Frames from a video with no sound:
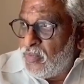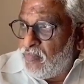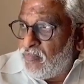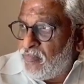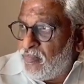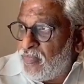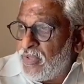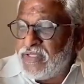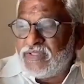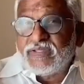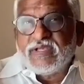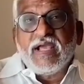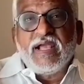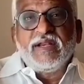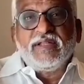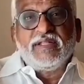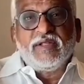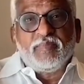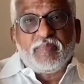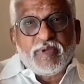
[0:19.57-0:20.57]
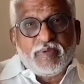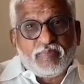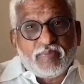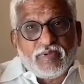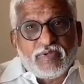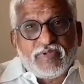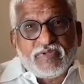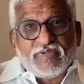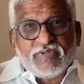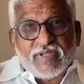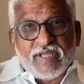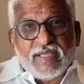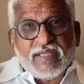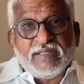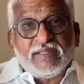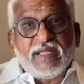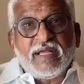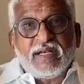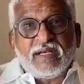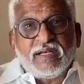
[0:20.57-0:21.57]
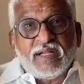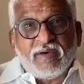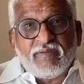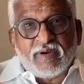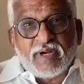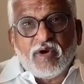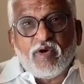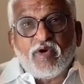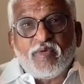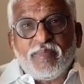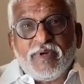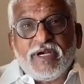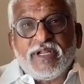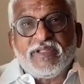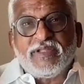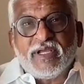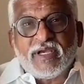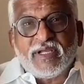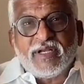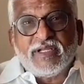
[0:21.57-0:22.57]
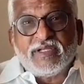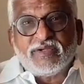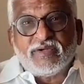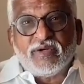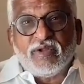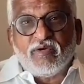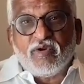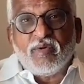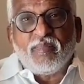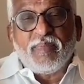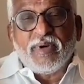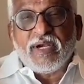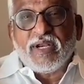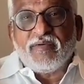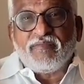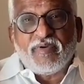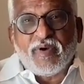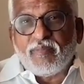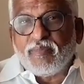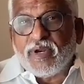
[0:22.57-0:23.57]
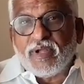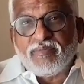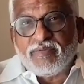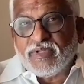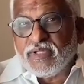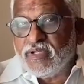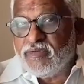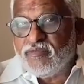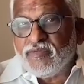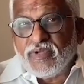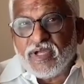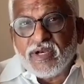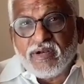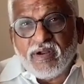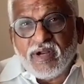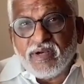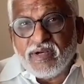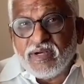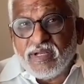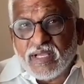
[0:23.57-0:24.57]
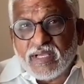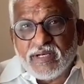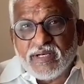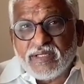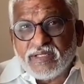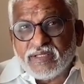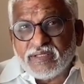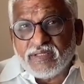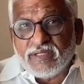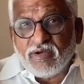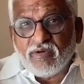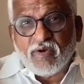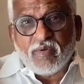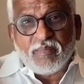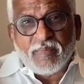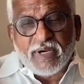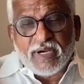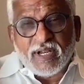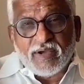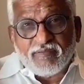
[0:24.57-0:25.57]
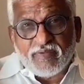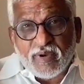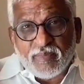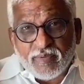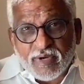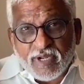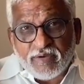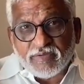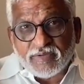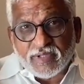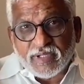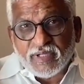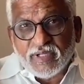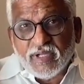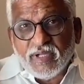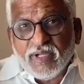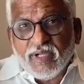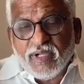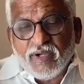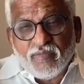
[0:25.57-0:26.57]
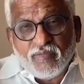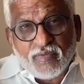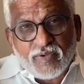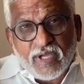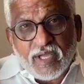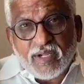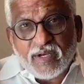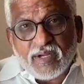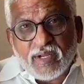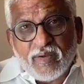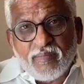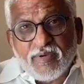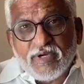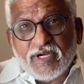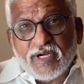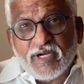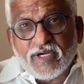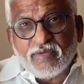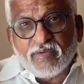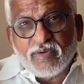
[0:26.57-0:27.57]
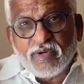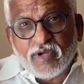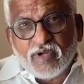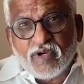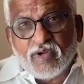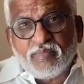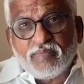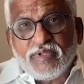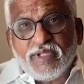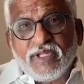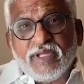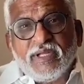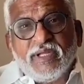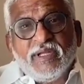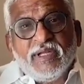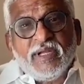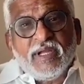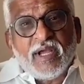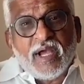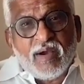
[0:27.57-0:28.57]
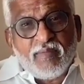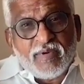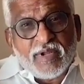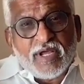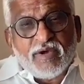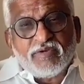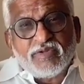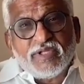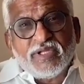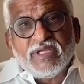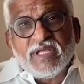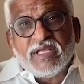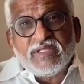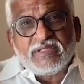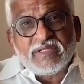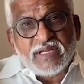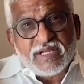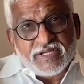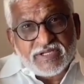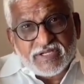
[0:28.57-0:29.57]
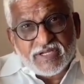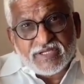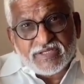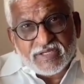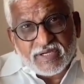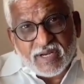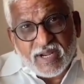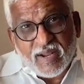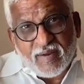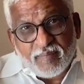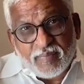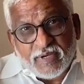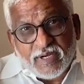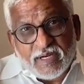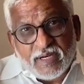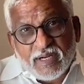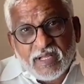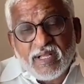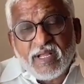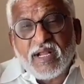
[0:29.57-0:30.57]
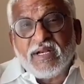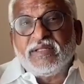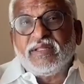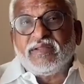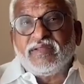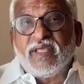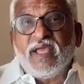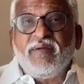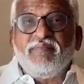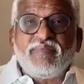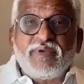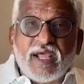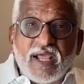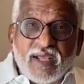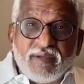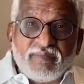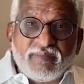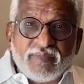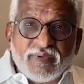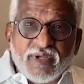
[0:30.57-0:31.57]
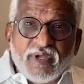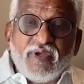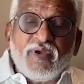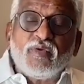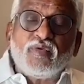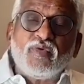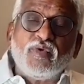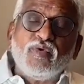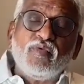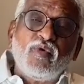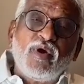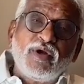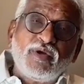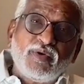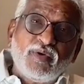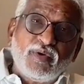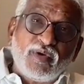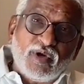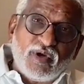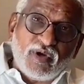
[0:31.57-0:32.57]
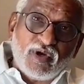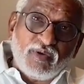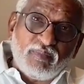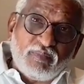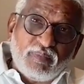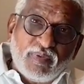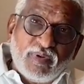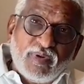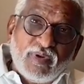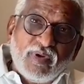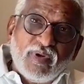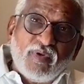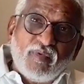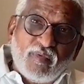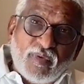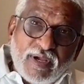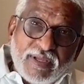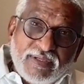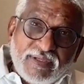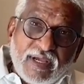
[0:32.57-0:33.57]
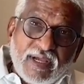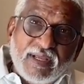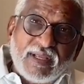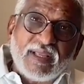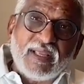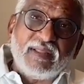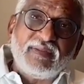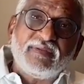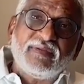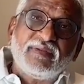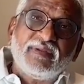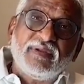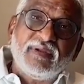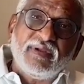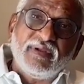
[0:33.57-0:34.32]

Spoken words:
misguide the people, saying that our government is against the development of Amaravati. We are not against the development of Amaravati. We are committed to develop the Amaravati as a Leicestershire capital. At the same time, we want to develop Vizag as